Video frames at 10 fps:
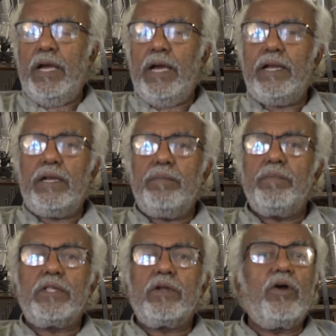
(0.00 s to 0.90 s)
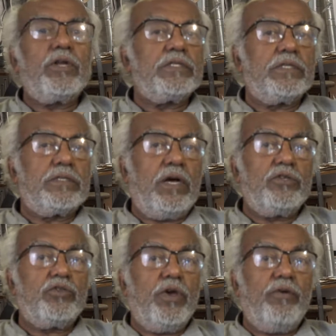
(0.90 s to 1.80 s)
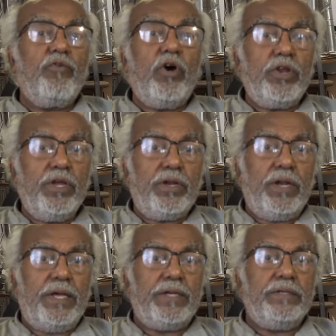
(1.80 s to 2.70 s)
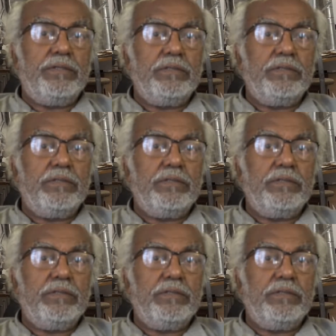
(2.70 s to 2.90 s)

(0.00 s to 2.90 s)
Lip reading: And mother goddess is also a warrior-like,